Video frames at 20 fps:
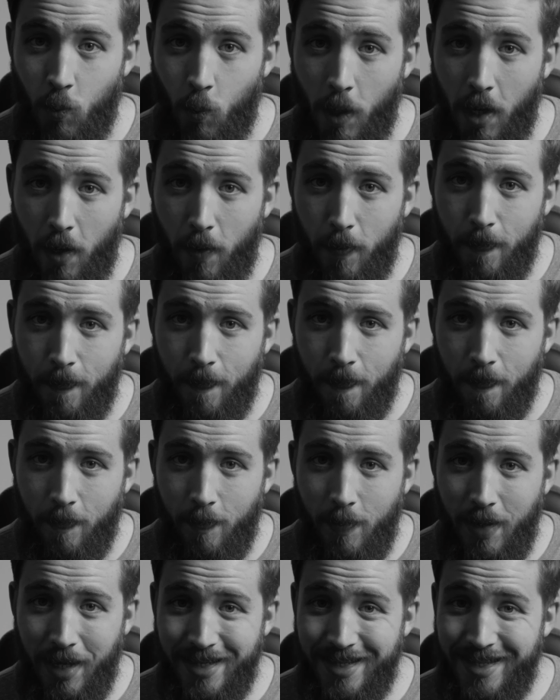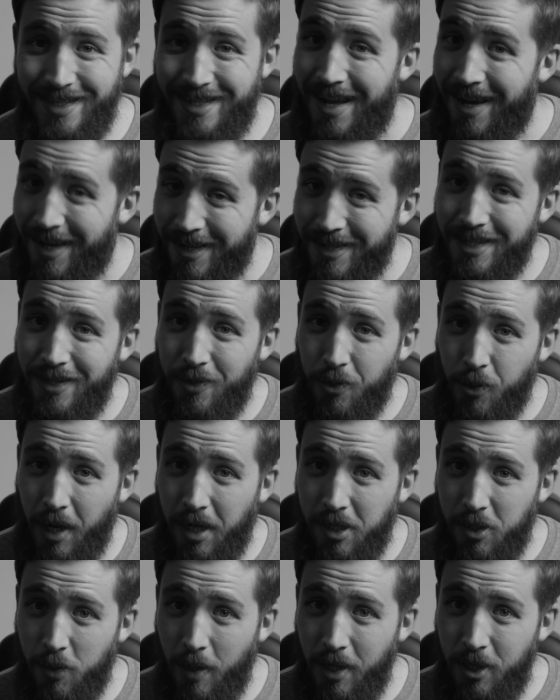Well, because it's not until
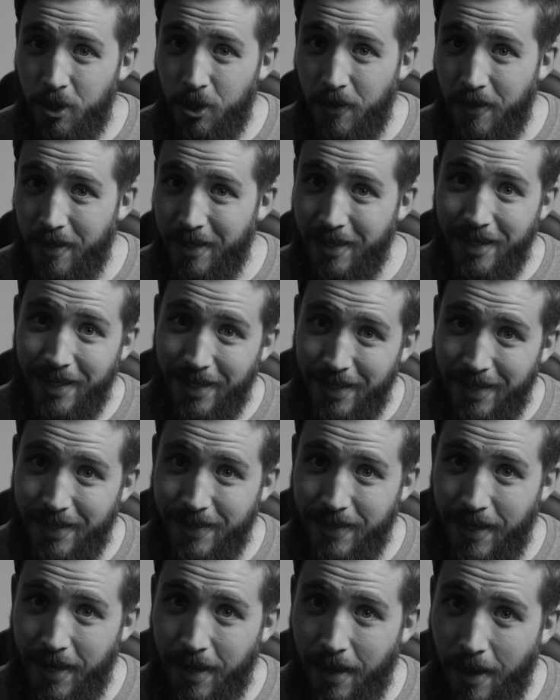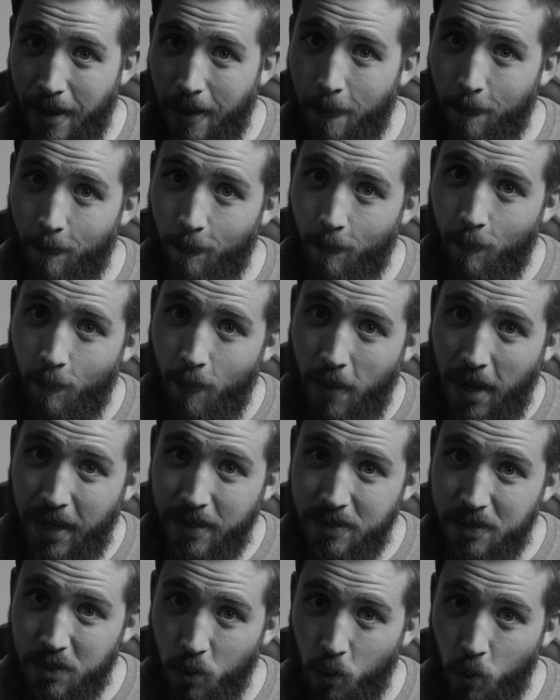graduation that you get to say,
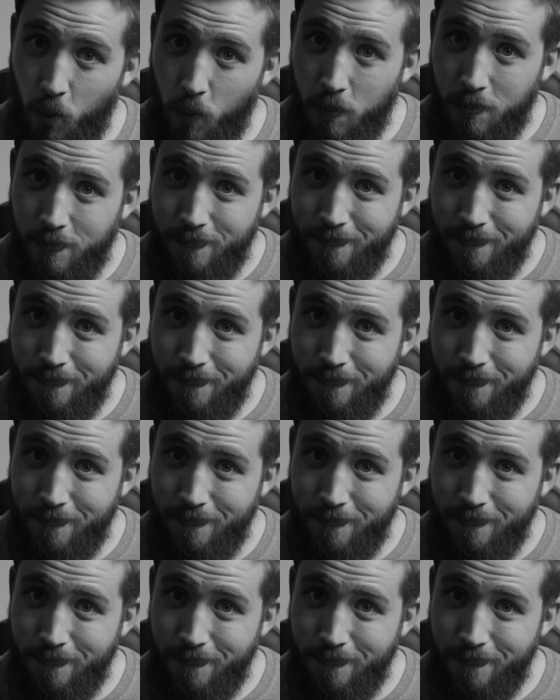bye school.